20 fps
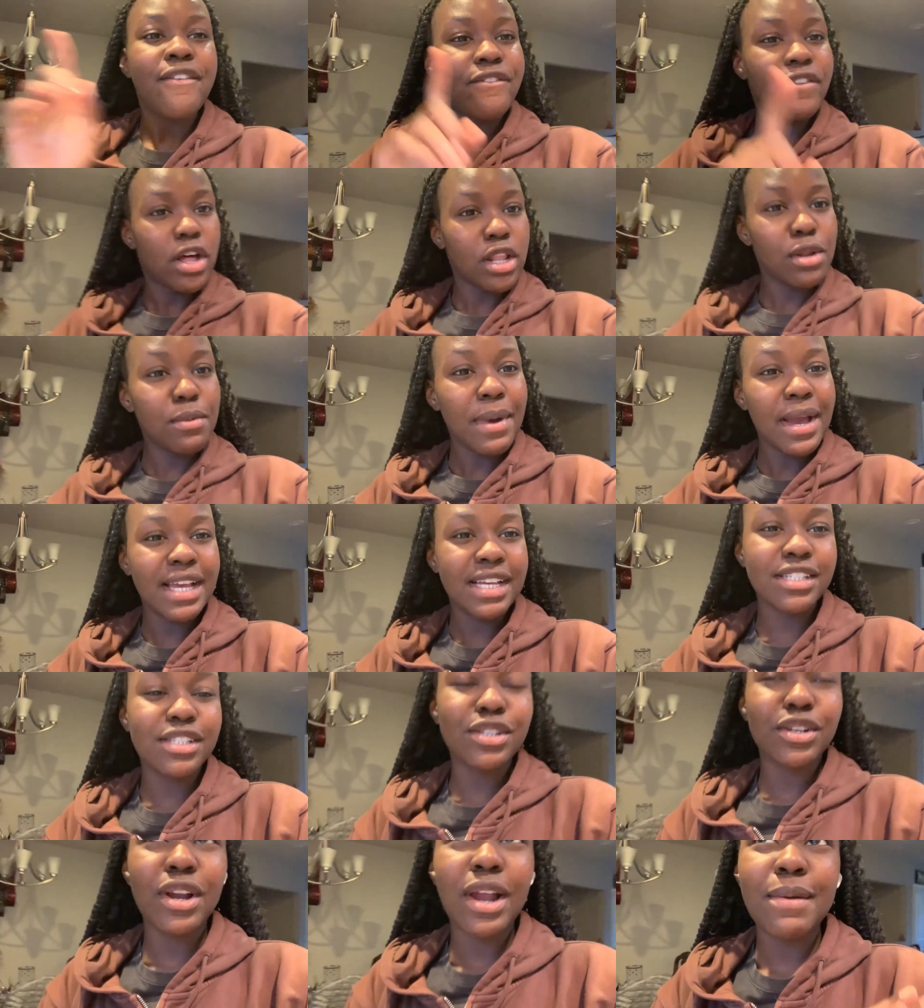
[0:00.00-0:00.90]
Follow my
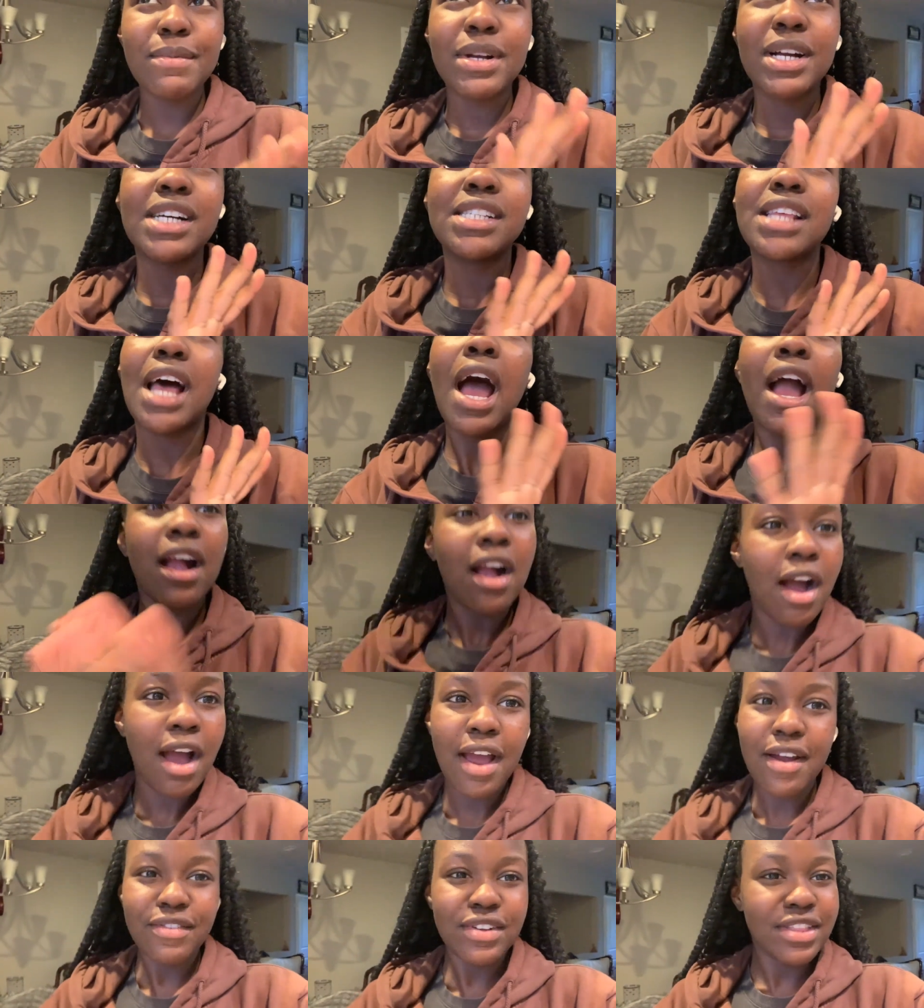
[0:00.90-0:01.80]
Instagram because I
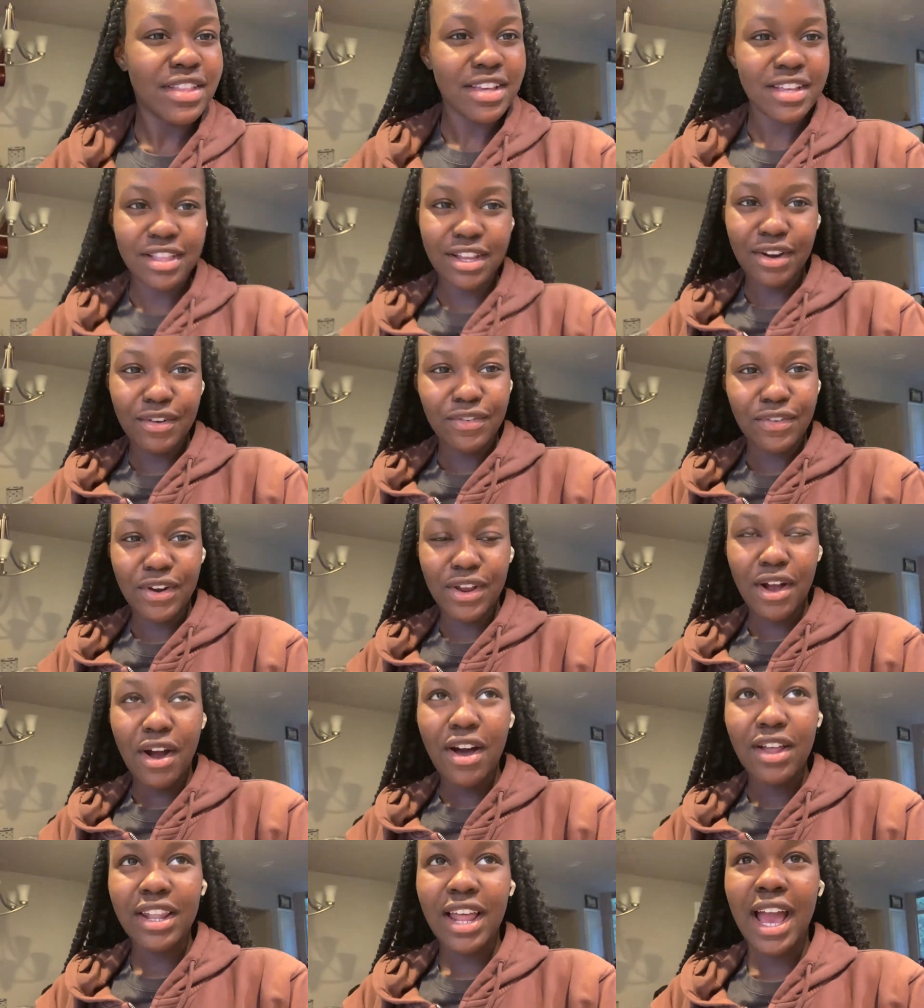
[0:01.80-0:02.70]
got everything there for
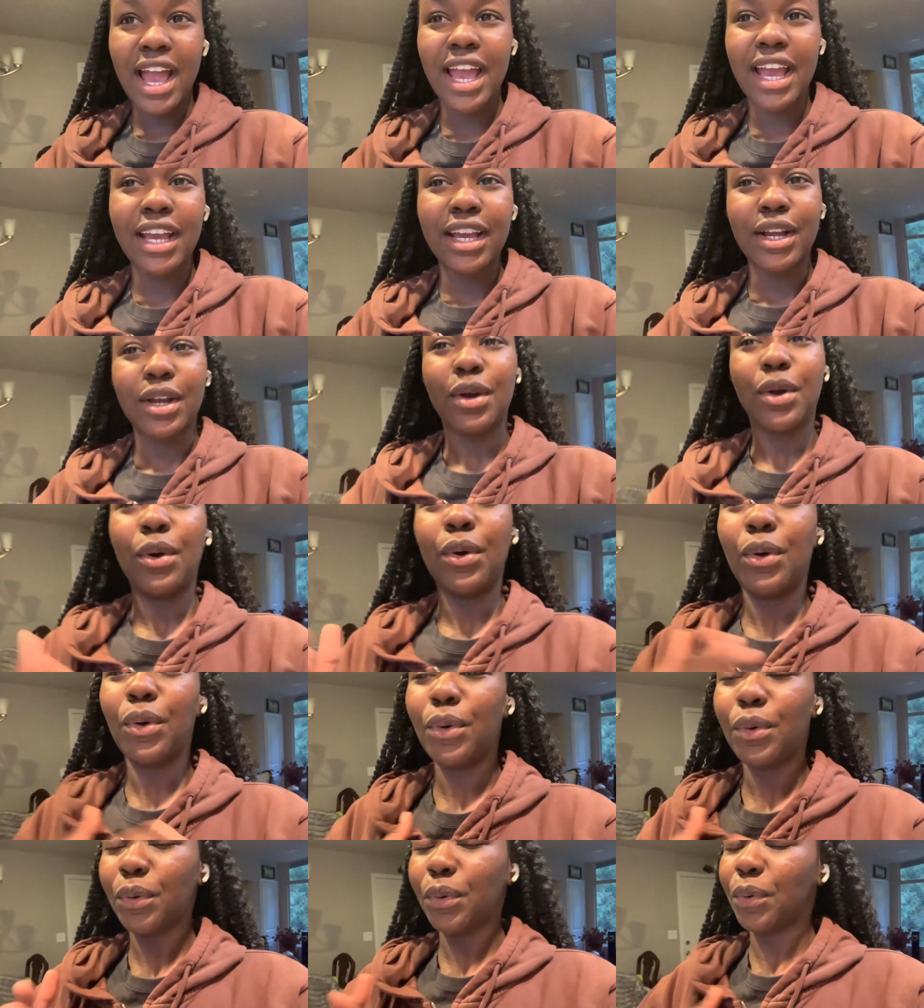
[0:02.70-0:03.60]
y'all. Like,
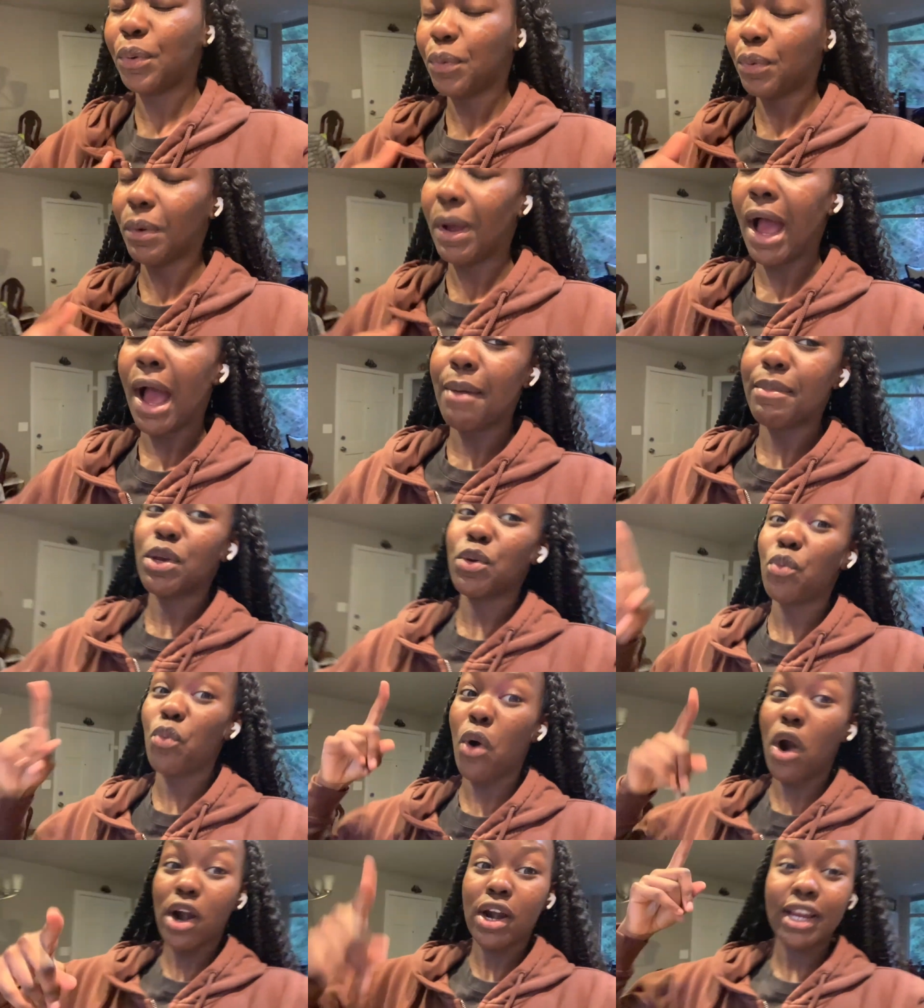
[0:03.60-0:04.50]
I be
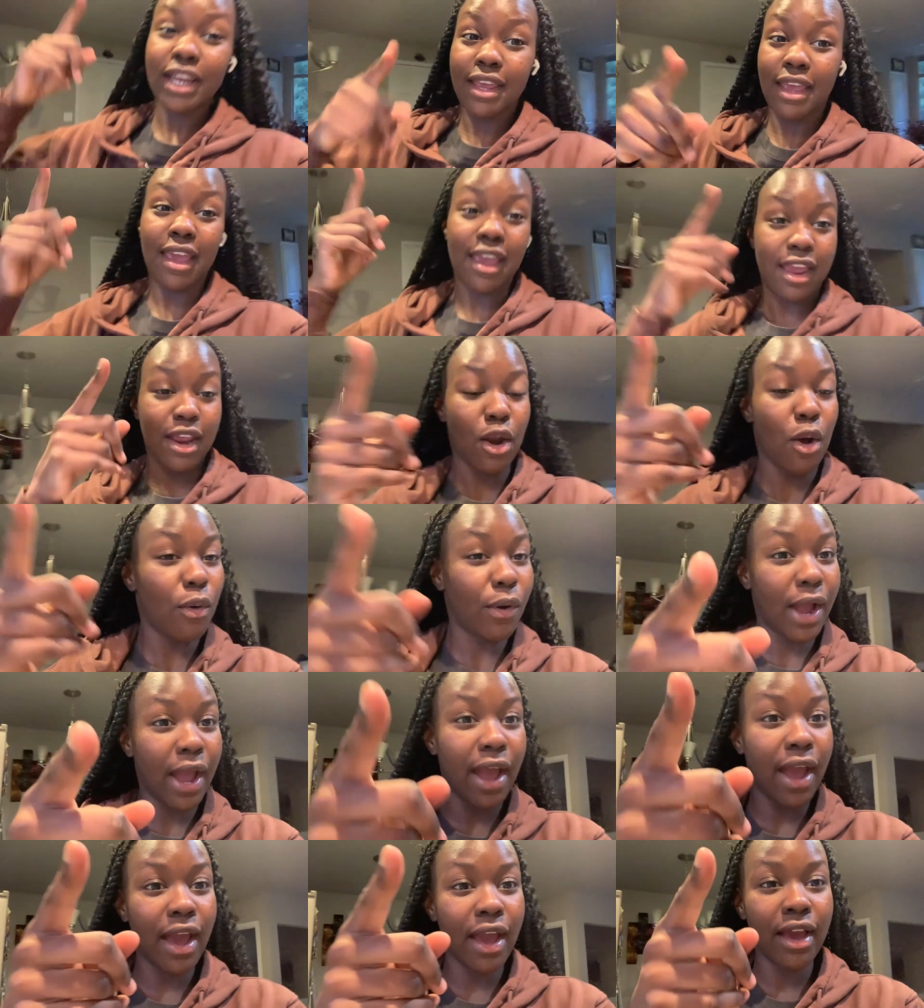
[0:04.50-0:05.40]
working,
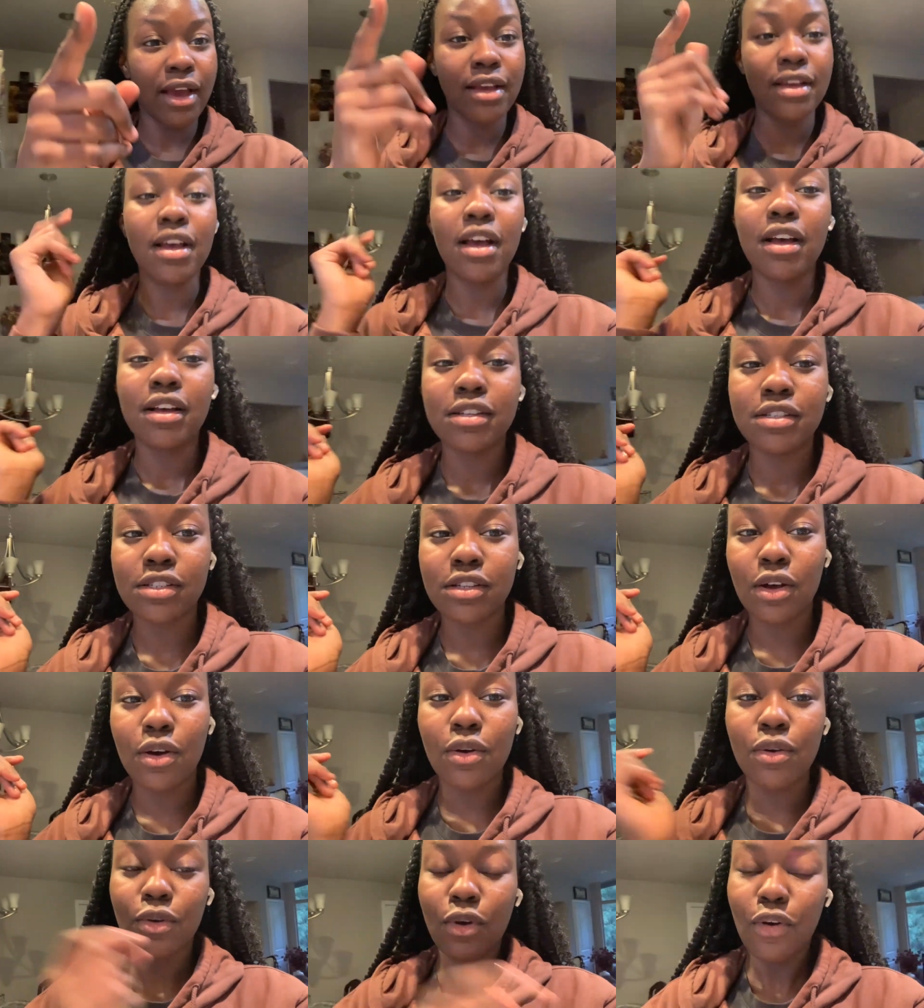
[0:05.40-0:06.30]
okay?
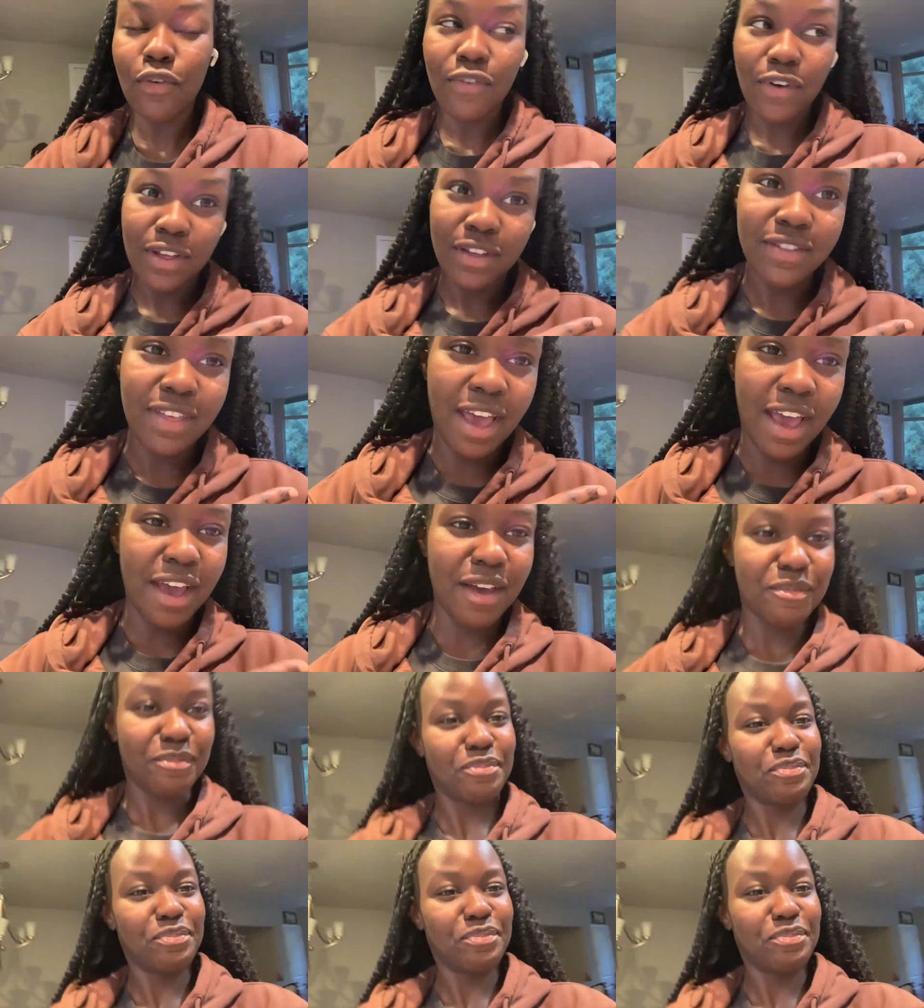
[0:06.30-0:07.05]
So go follow that.